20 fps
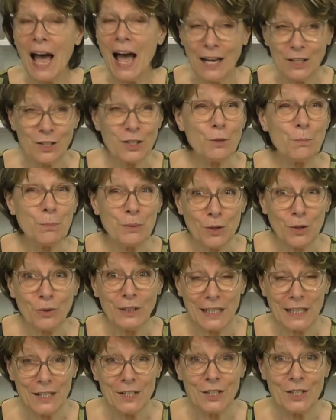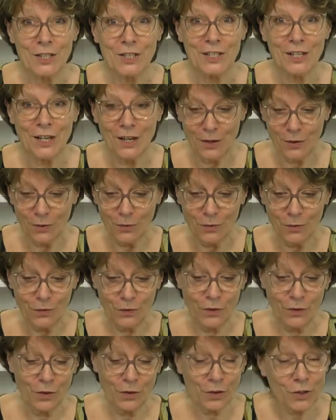And to be honest,
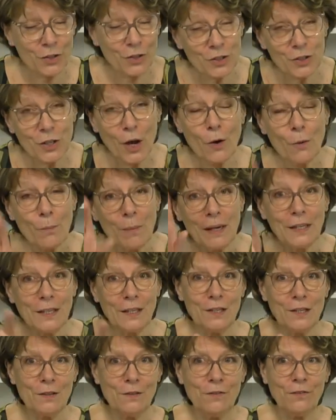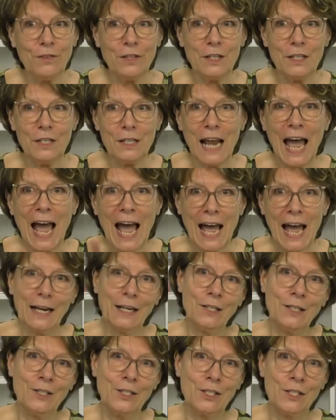so many of the
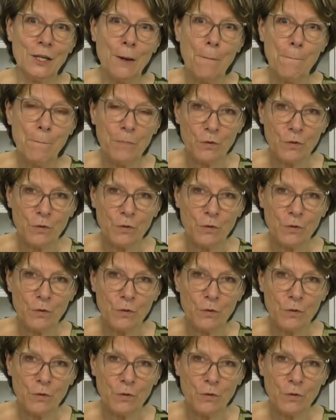acts